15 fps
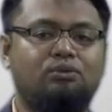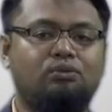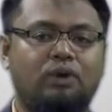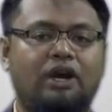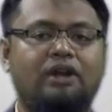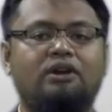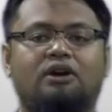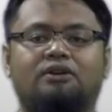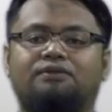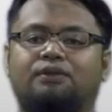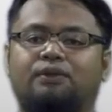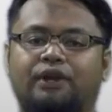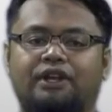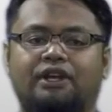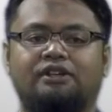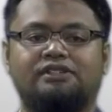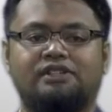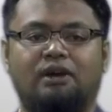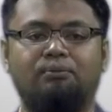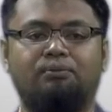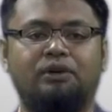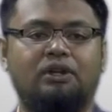one of great
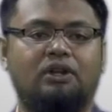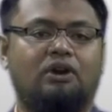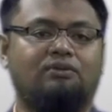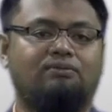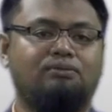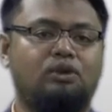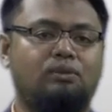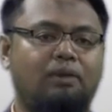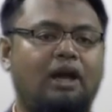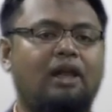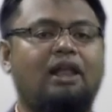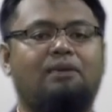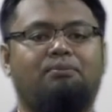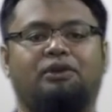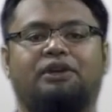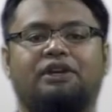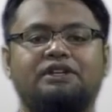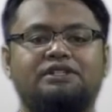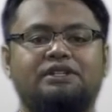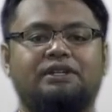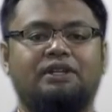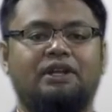example of mobile
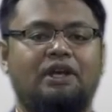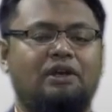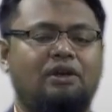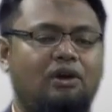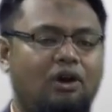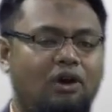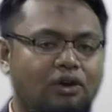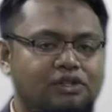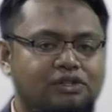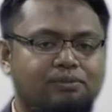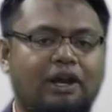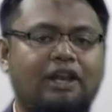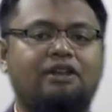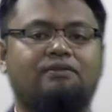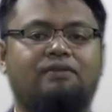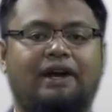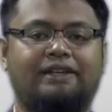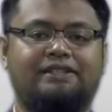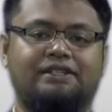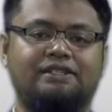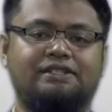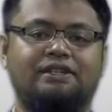application on smart
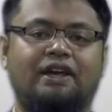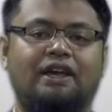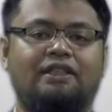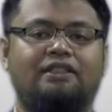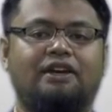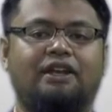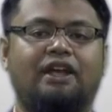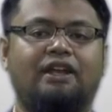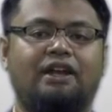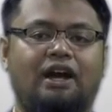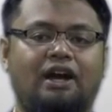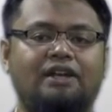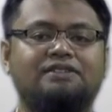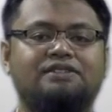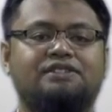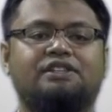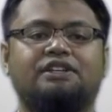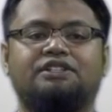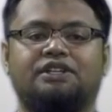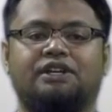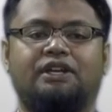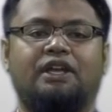devices that enhance
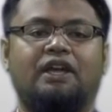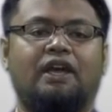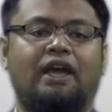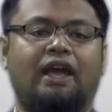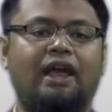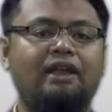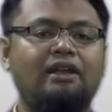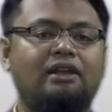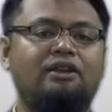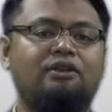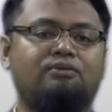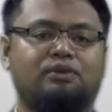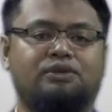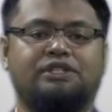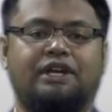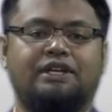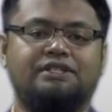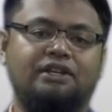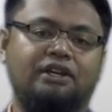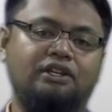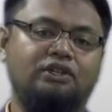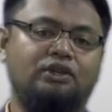teaching and learning
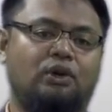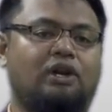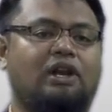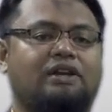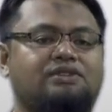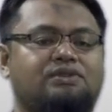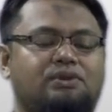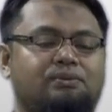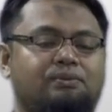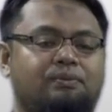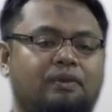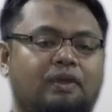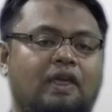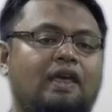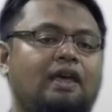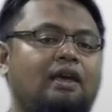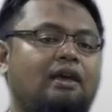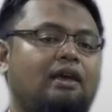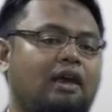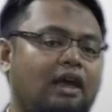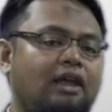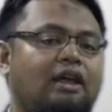process in your classroom.
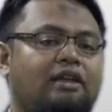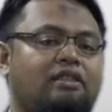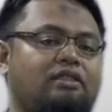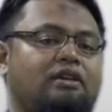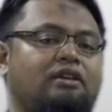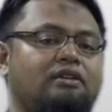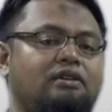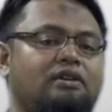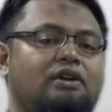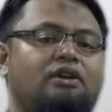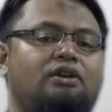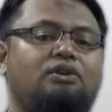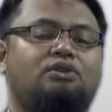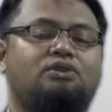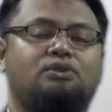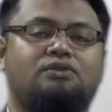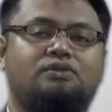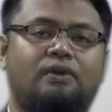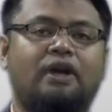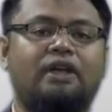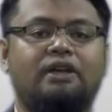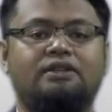And I think you should
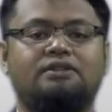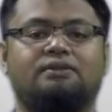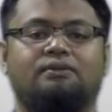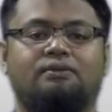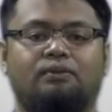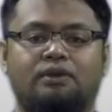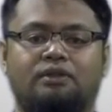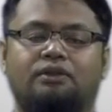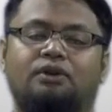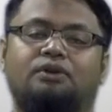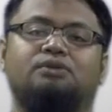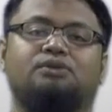try it with your